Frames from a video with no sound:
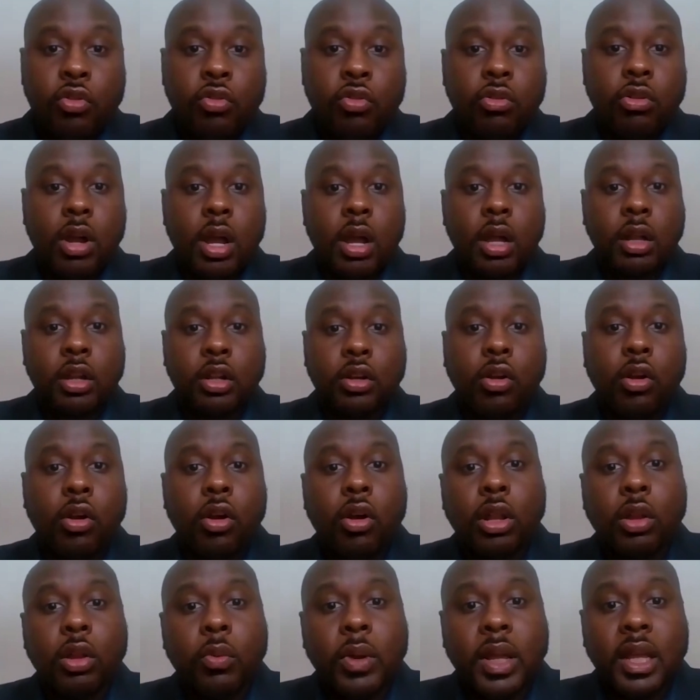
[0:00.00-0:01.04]
who conquered
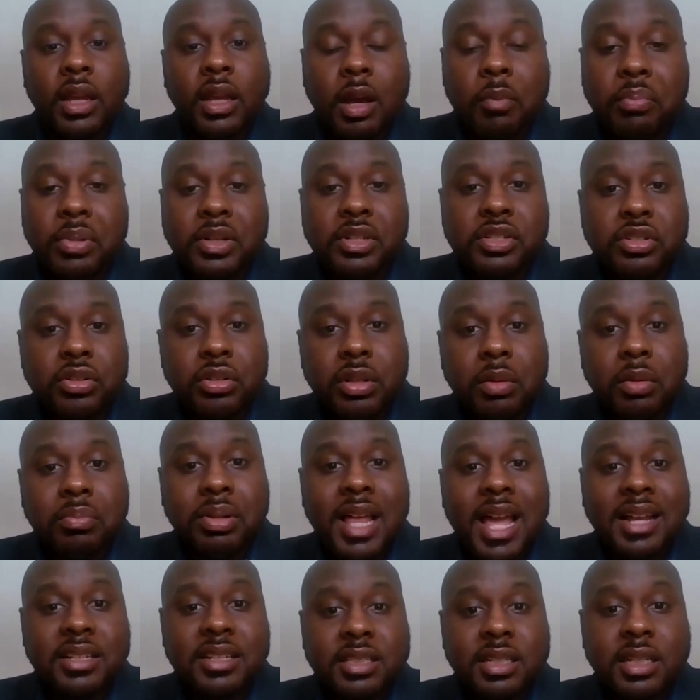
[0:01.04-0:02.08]
all the way up into the
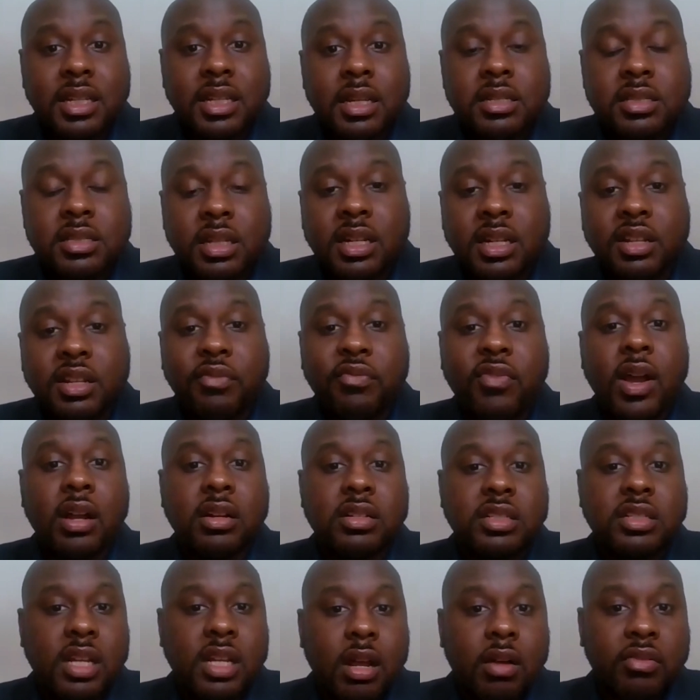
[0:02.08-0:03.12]
Black Seas and as far
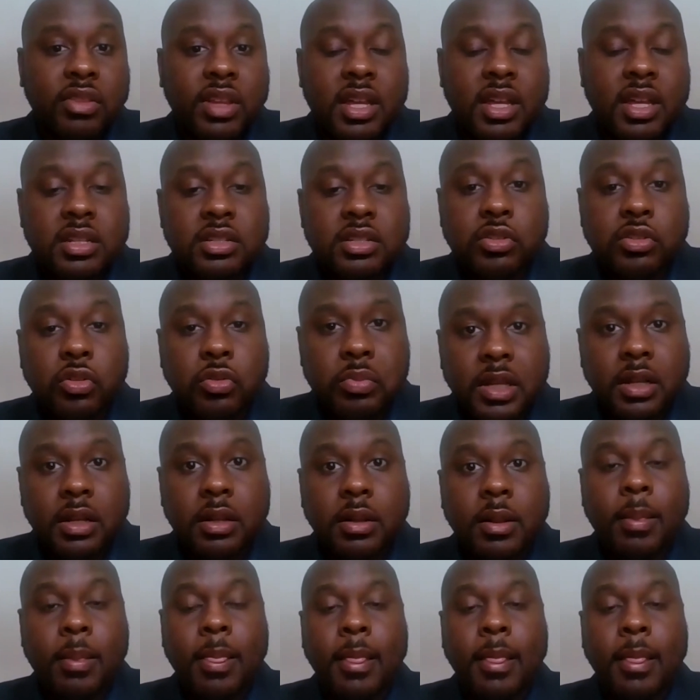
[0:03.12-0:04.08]
south as Nubia.